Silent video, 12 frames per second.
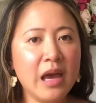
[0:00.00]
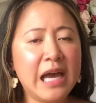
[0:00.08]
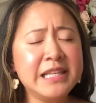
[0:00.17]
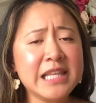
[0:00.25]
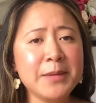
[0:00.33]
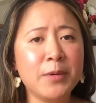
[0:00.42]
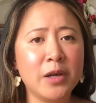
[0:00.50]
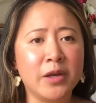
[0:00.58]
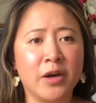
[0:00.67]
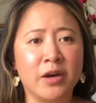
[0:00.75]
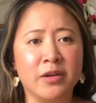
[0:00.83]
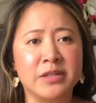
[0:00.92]
I say poly
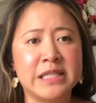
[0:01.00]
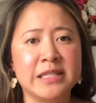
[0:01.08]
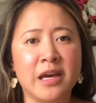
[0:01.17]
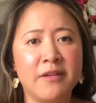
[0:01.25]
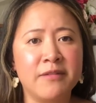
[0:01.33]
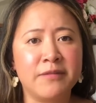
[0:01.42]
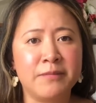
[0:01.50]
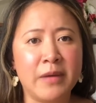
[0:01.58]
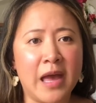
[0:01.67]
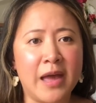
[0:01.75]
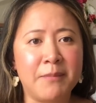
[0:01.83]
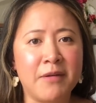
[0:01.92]
cotton because this kind of
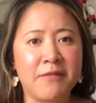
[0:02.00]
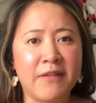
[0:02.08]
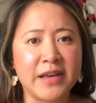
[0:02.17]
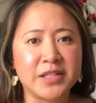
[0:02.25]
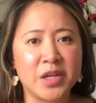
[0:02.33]
effect